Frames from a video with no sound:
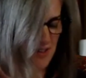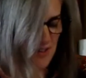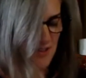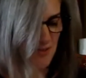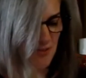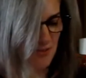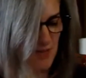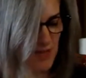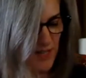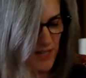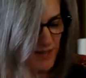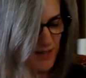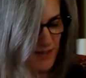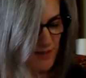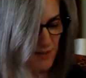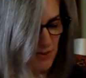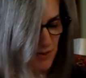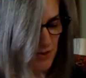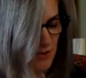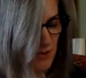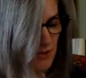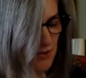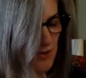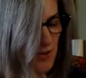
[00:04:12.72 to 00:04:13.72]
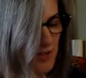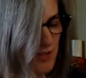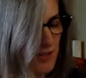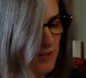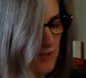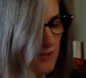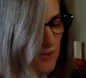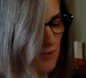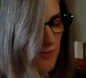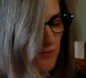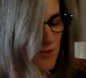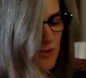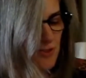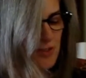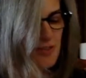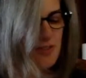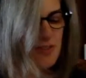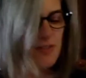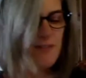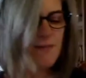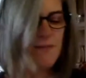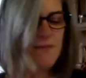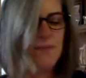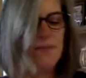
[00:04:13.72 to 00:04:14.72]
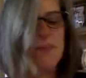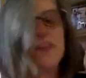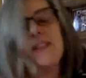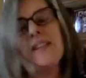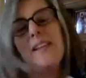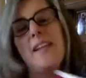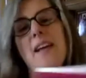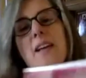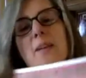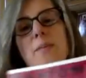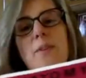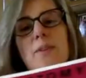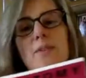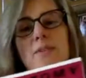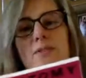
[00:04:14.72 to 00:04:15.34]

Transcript: wait, I want to show you these two first. Anatomy of